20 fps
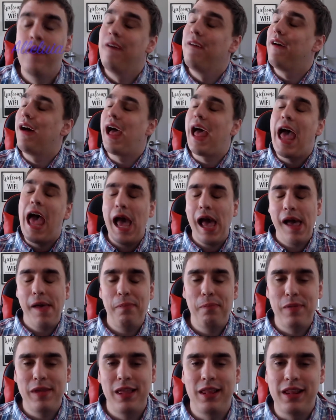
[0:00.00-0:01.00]
a
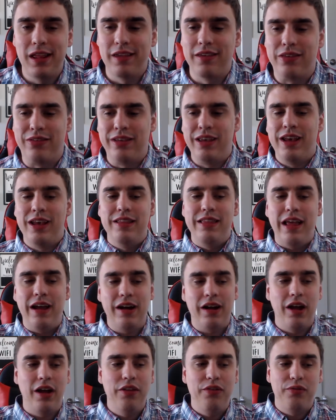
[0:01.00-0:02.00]
happiness that
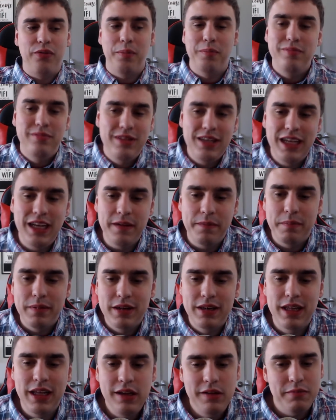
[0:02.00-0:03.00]
comes from deep,
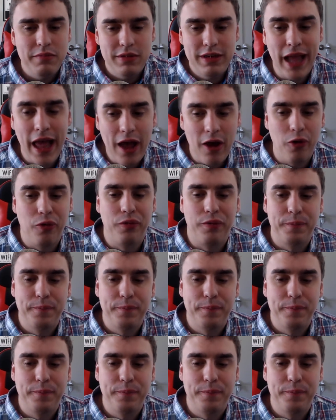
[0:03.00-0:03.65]
deep down.